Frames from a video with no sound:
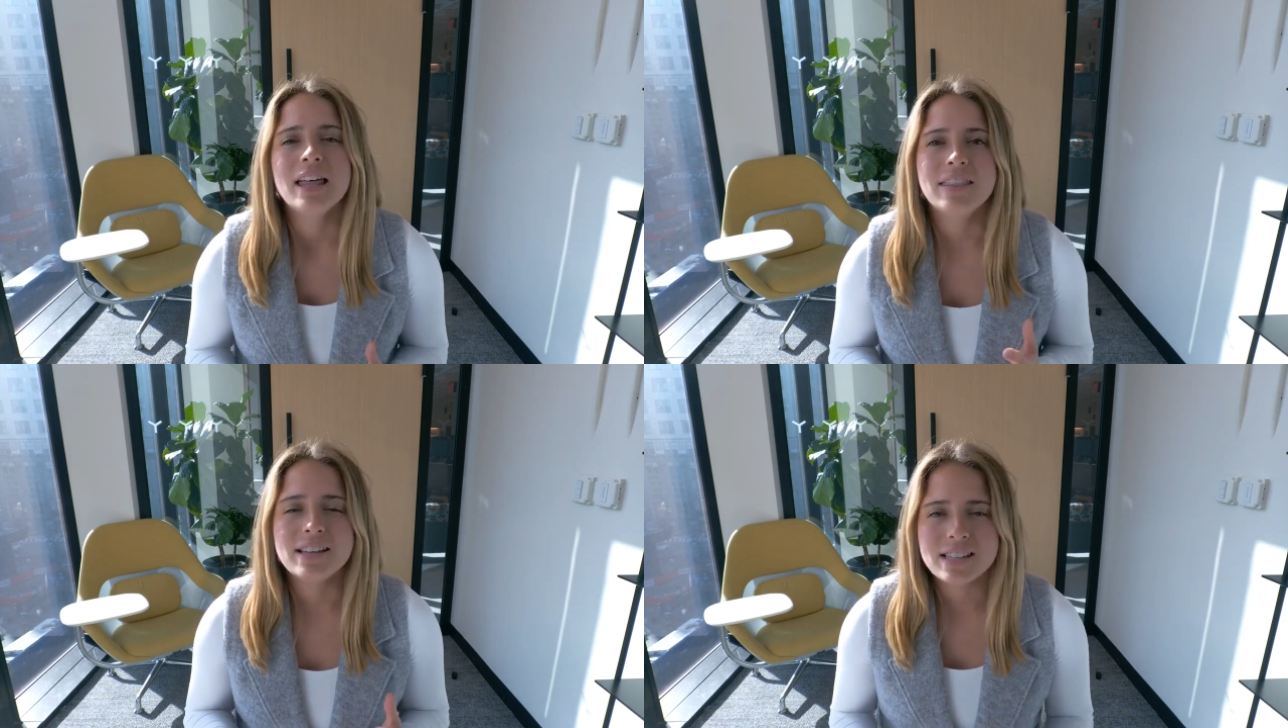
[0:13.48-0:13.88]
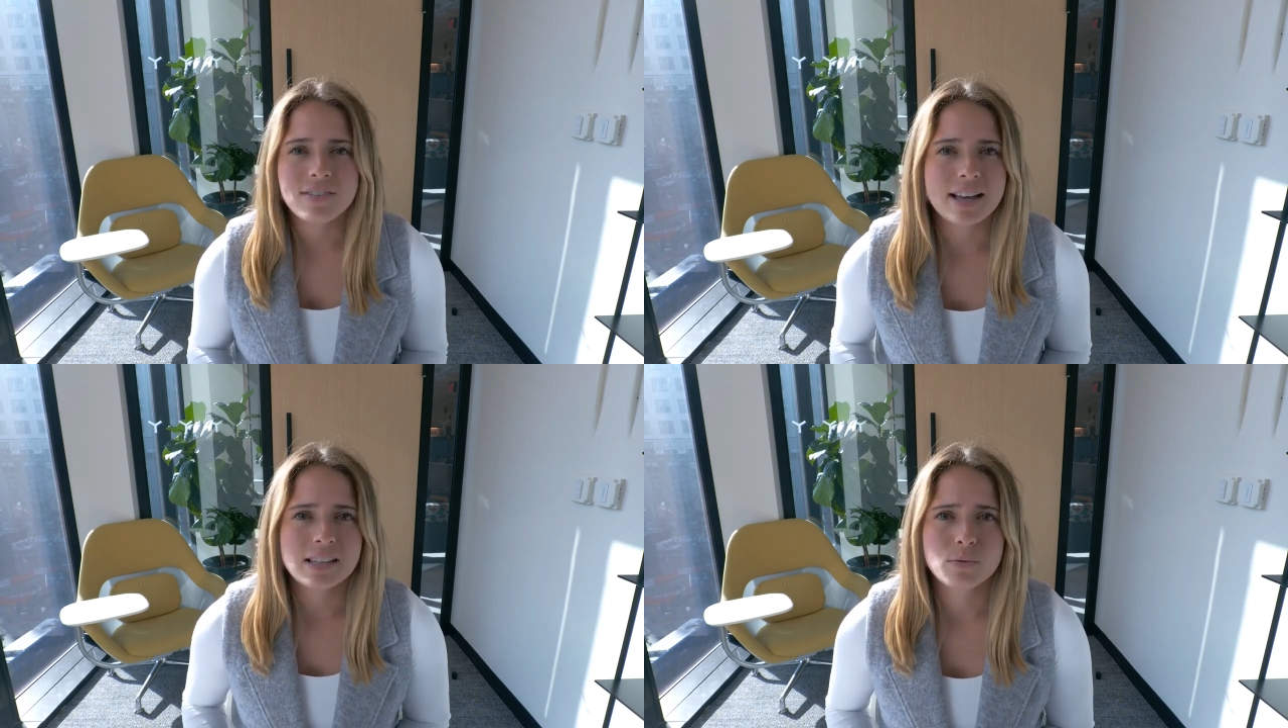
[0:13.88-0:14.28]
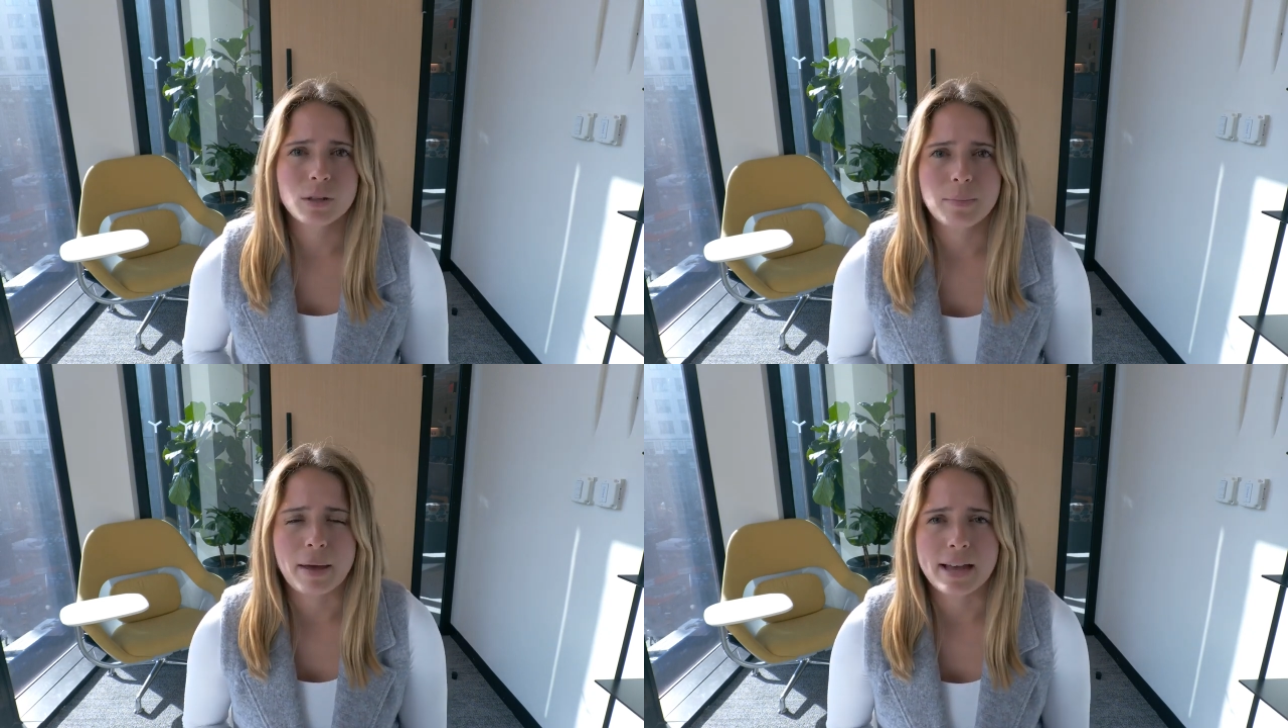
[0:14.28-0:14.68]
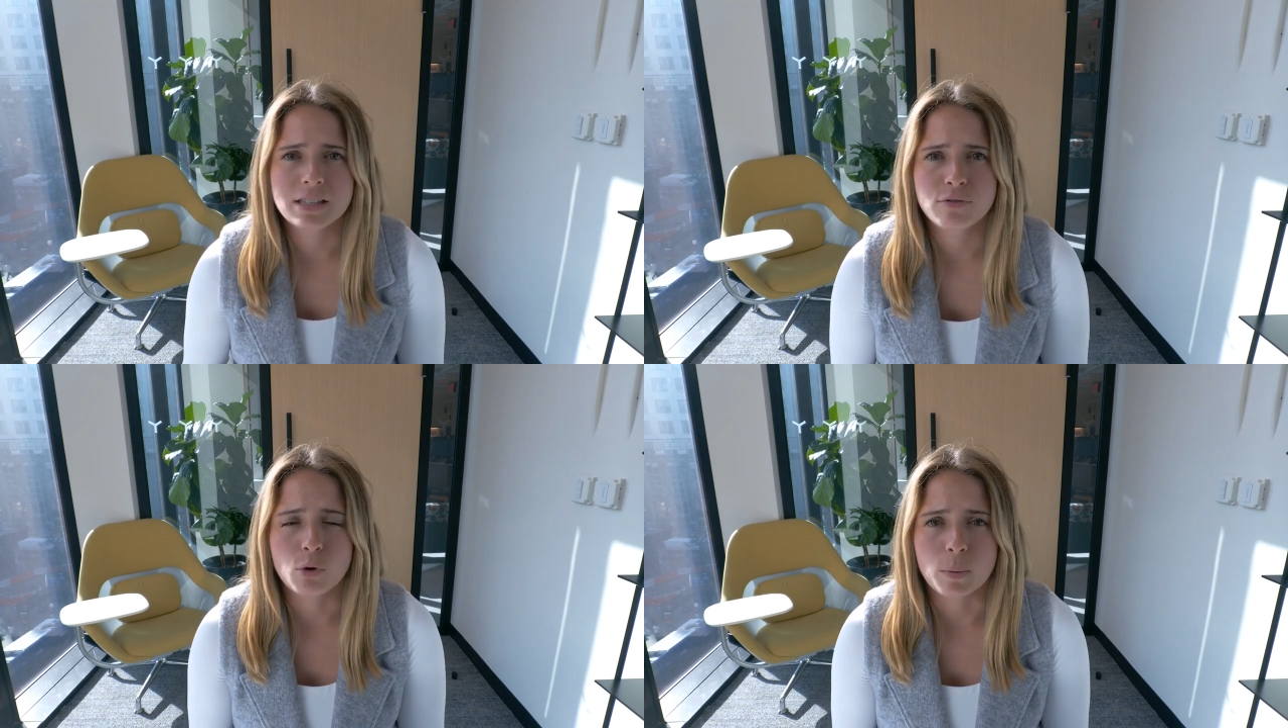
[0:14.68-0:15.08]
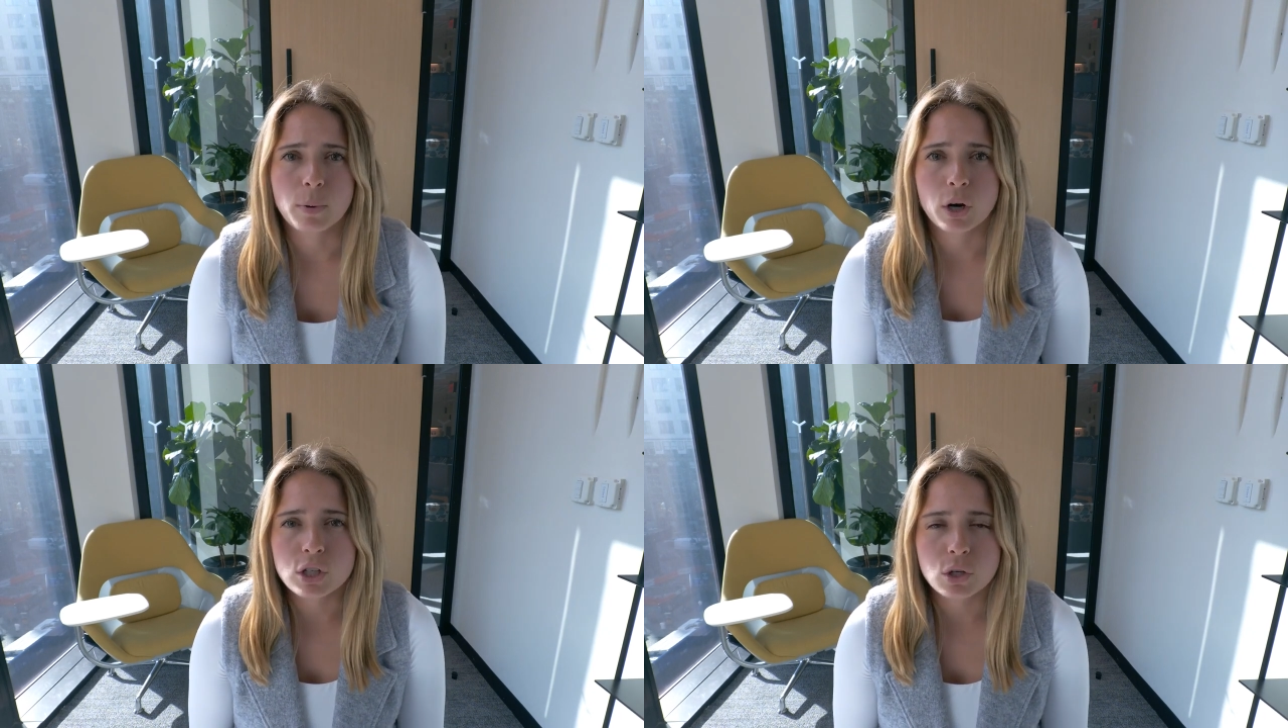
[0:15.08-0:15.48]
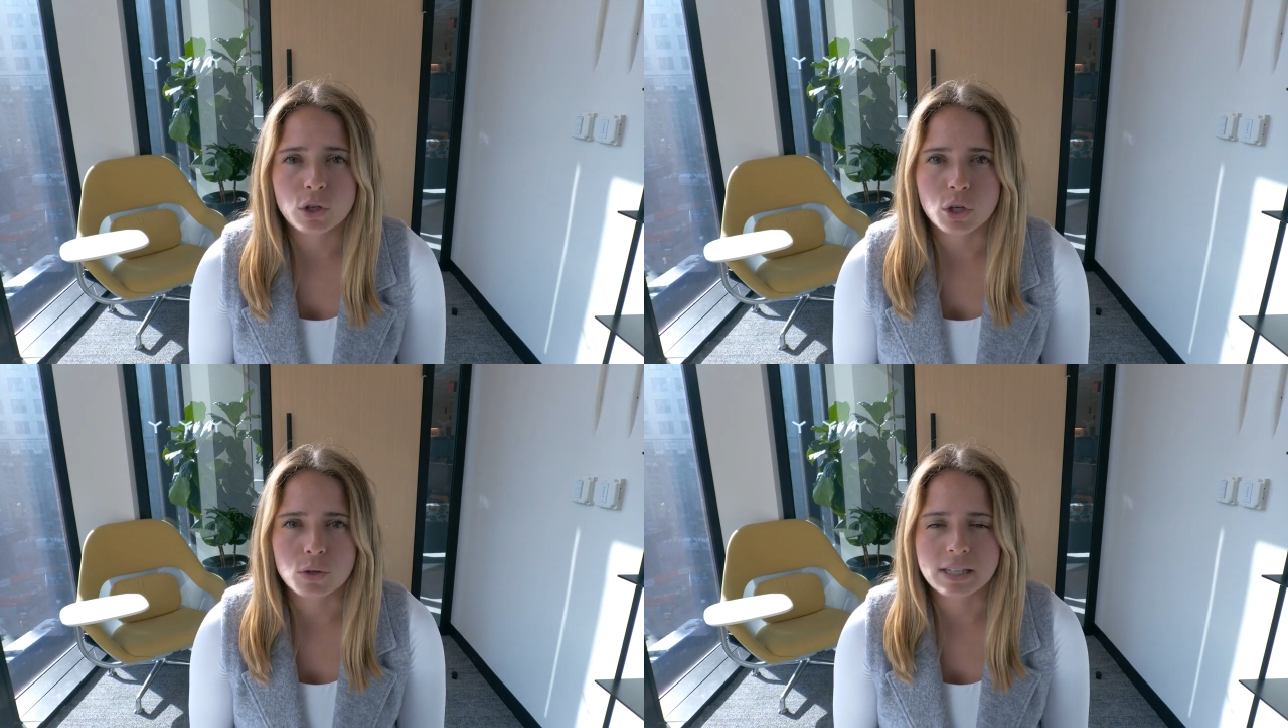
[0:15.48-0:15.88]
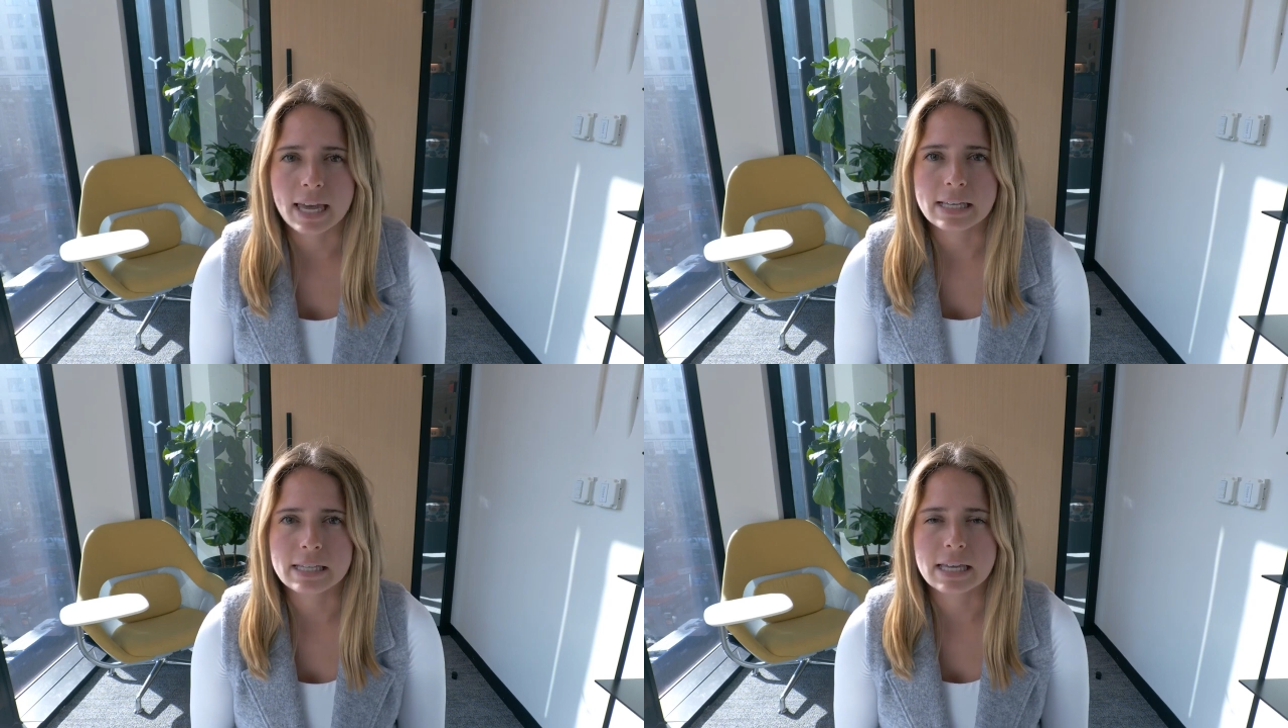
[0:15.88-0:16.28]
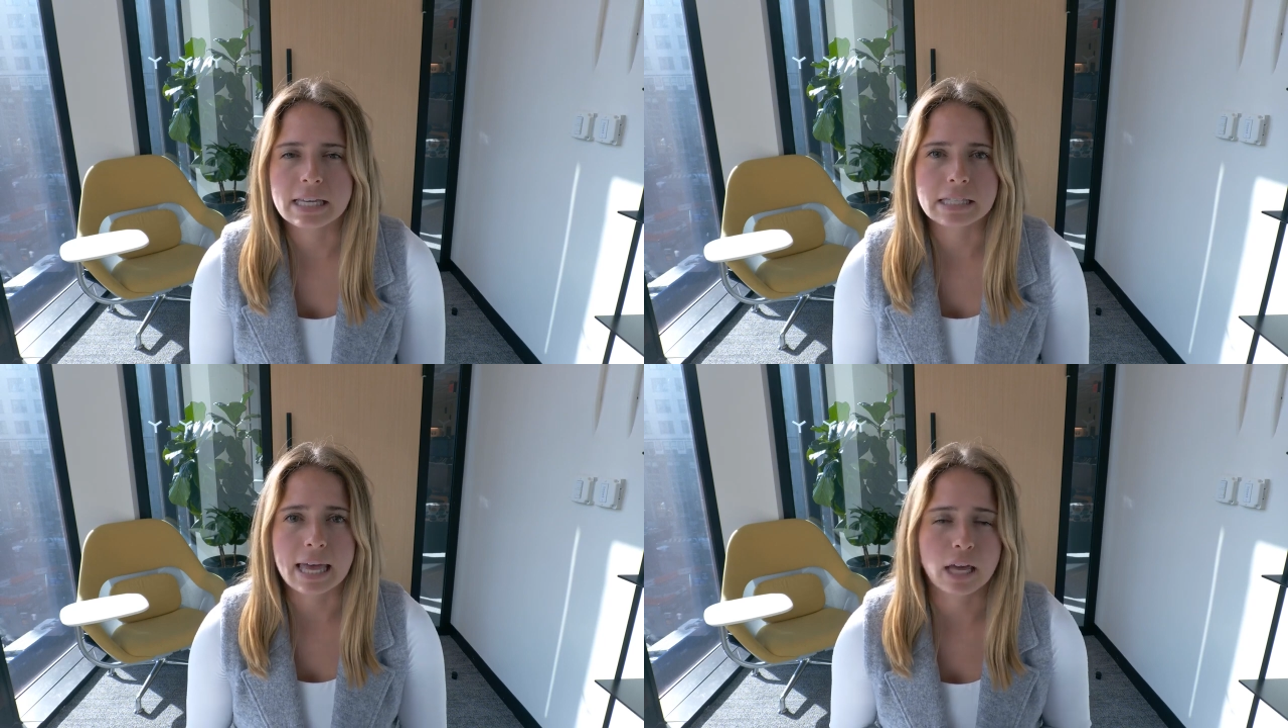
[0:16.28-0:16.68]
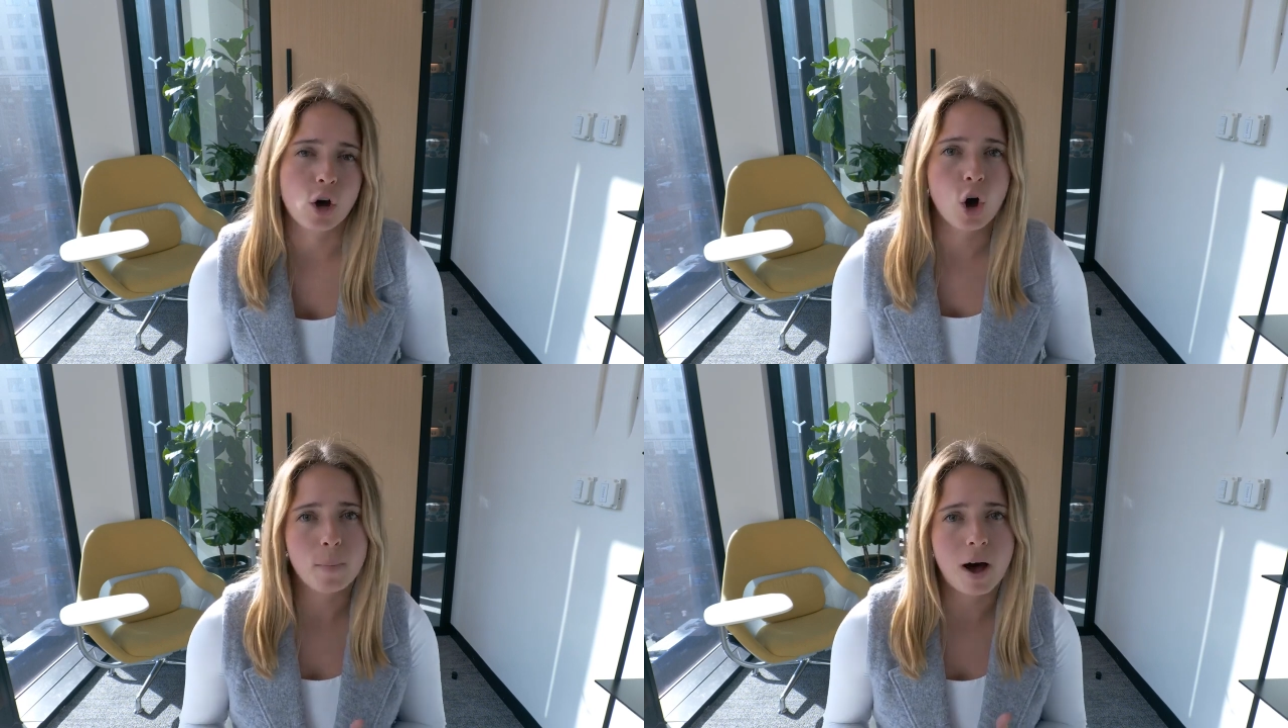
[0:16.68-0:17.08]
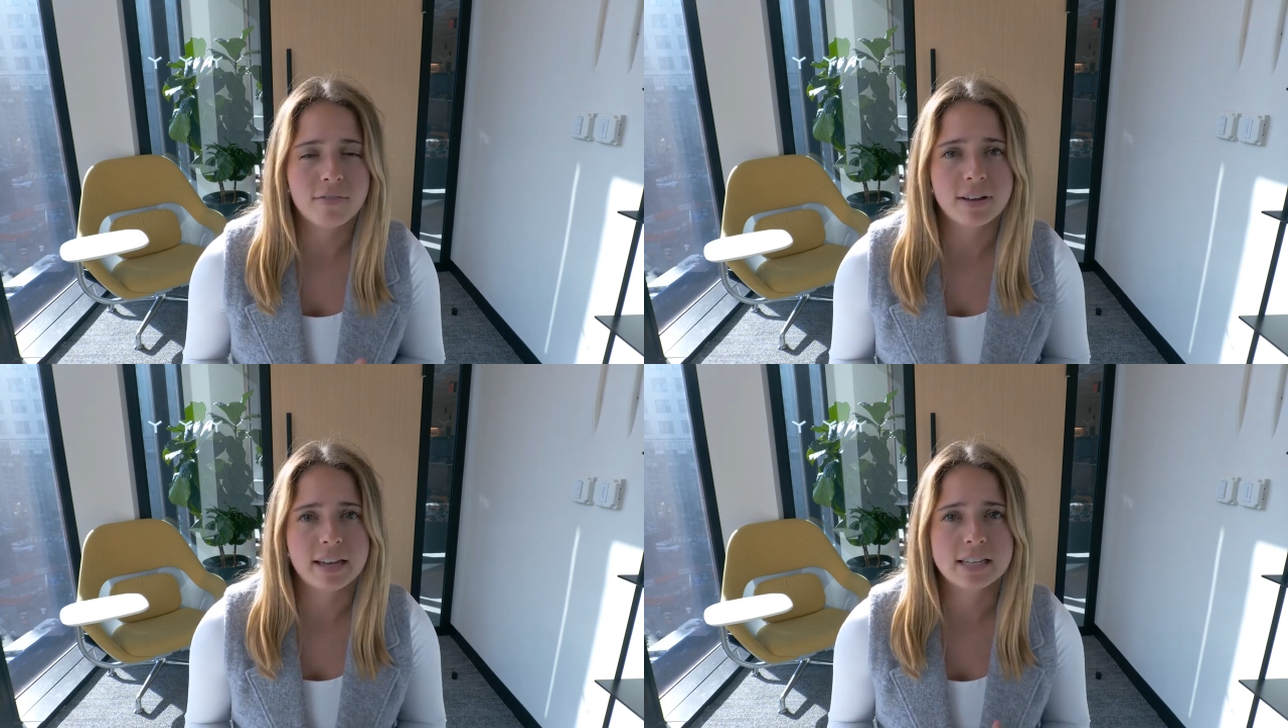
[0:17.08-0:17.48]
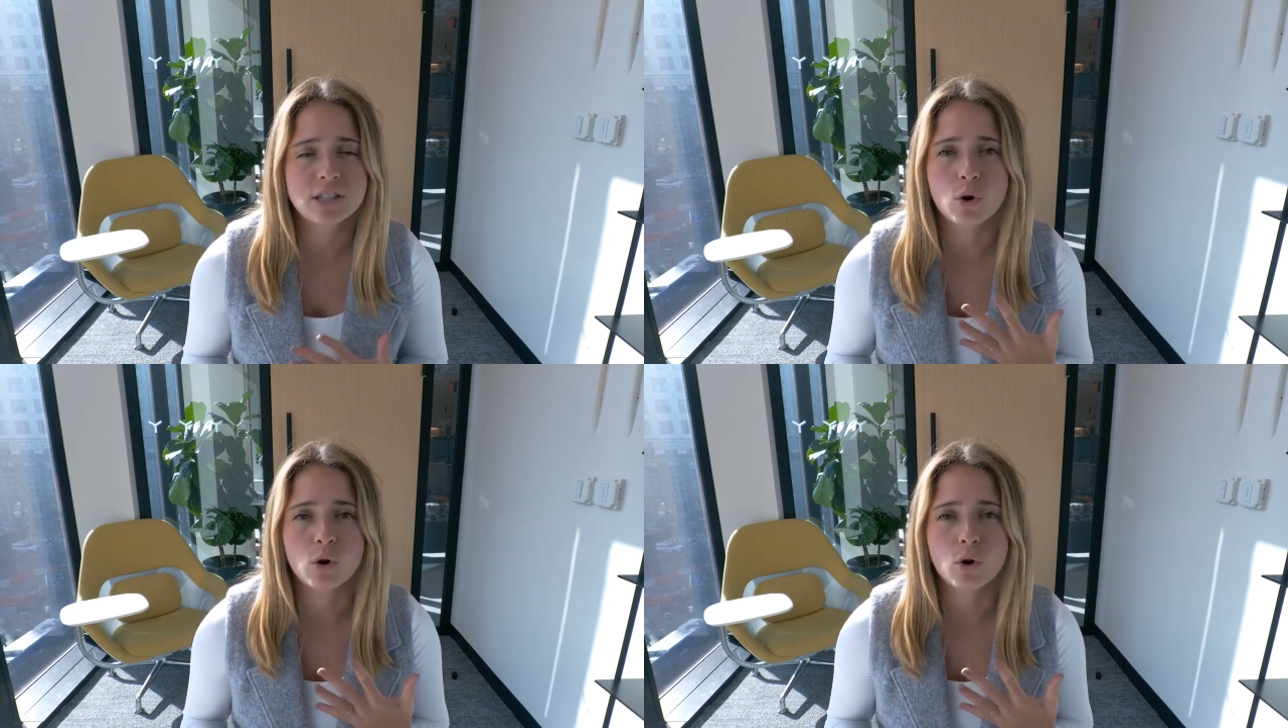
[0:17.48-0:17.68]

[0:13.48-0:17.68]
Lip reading: This device is really best for personal use cases like a home office